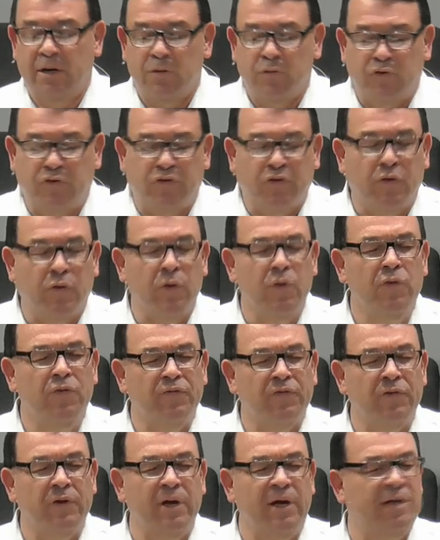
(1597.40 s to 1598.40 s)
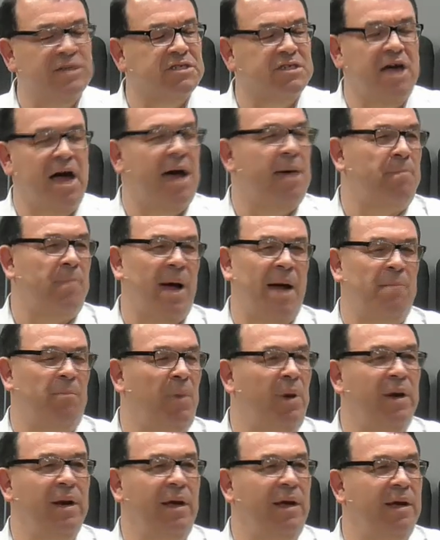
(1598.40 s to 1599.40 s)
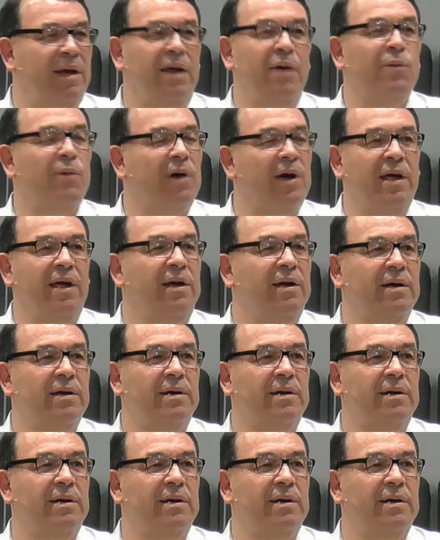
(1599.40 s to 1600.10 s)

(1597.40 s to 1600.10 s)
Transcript: truthfully, it's not my money anyway,